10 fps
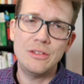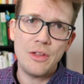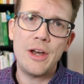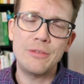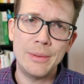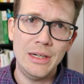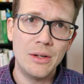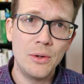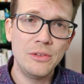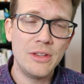And so that everybody
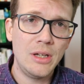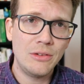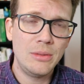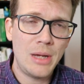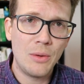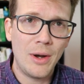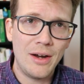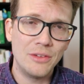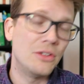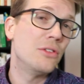knows, the DFTBA
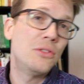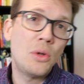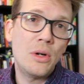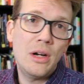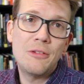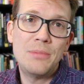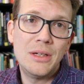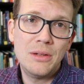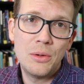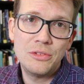warehouse and store have
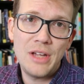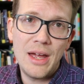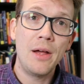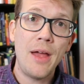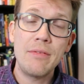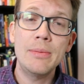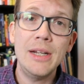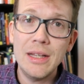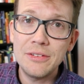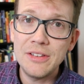been closed down.
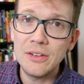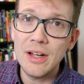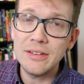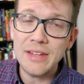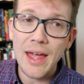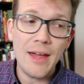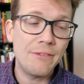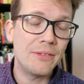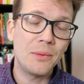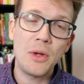Everybody is still on
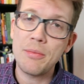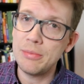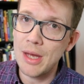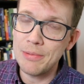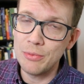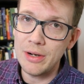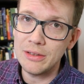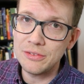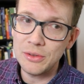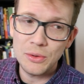staff. We hope to be up and
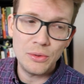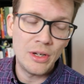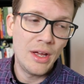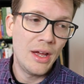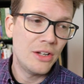running soon.